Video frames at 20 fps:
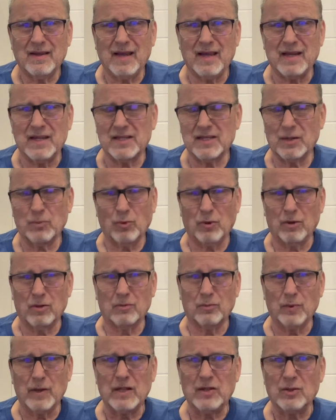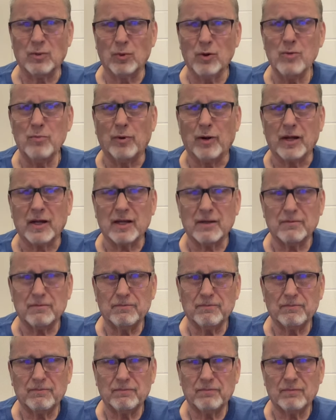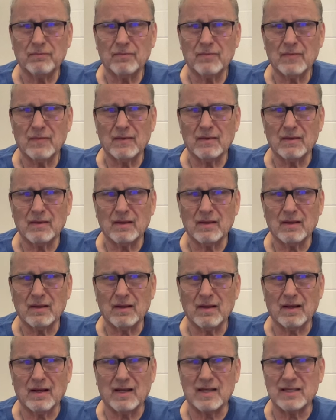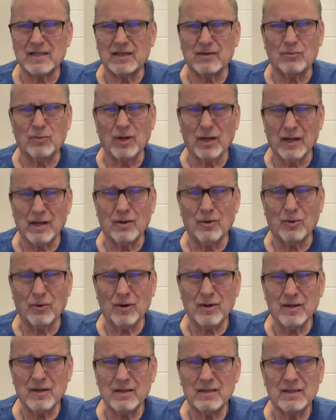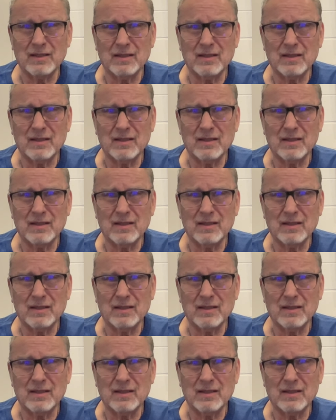And He said, well, read the rubric. And I said, really, Lord?